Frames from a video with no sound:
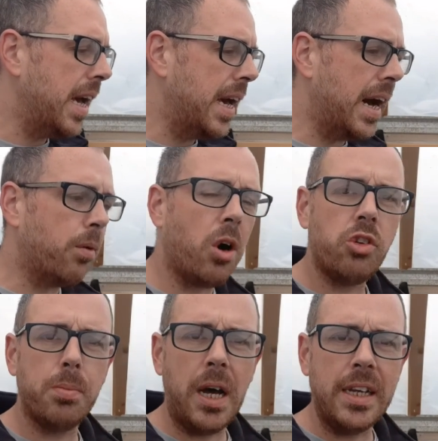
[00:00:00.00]
I
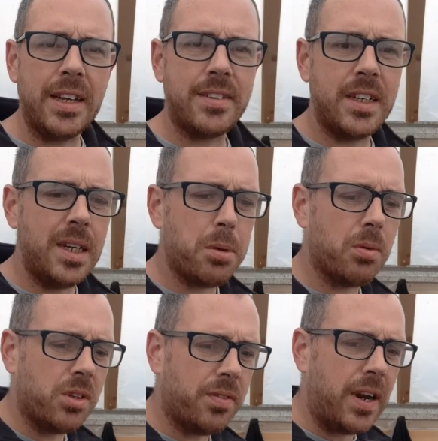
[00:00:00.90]
was up here yesterday,
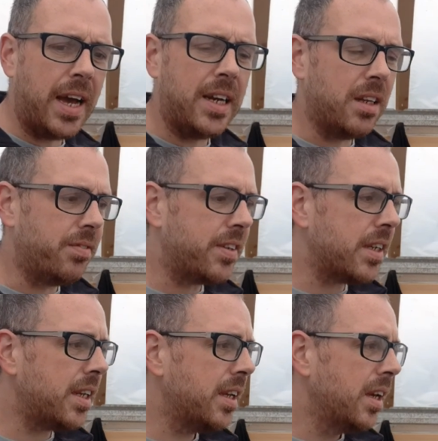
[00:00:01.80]
but it was a flying little
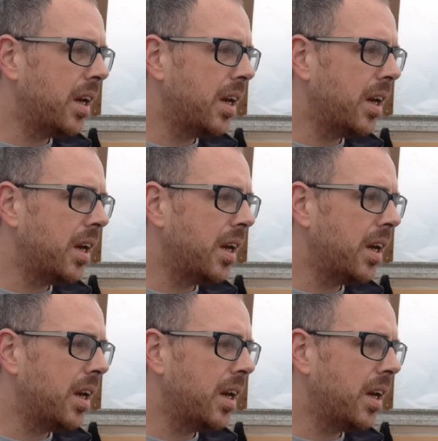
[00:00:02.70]
visit.